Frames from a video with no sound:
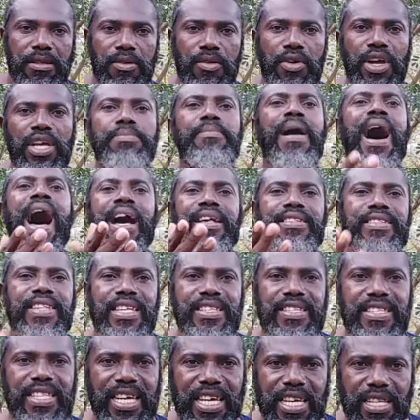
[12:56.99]
Read Mark
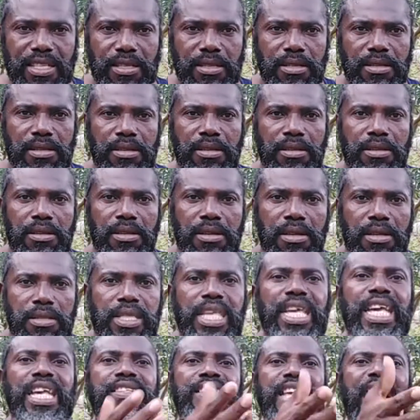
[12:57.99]
16.
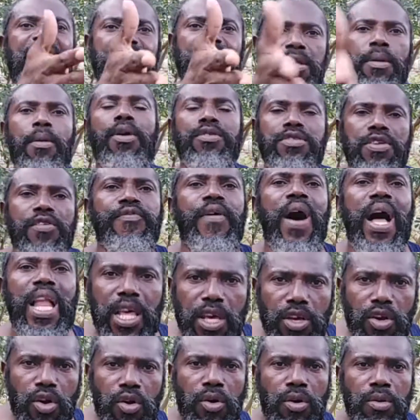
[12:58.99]
These signs supposed to follow
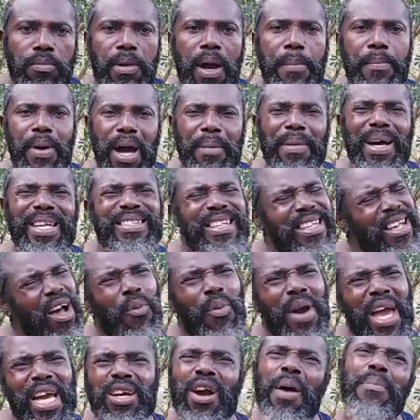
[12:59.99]
you. My brother, my sister,
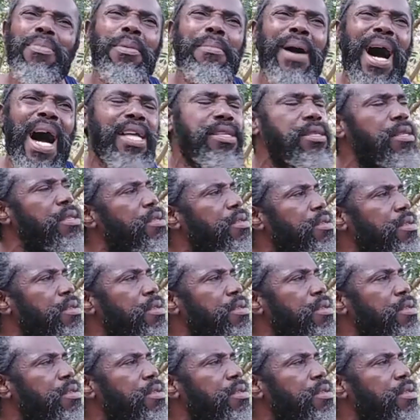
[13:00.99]
wake up, the man.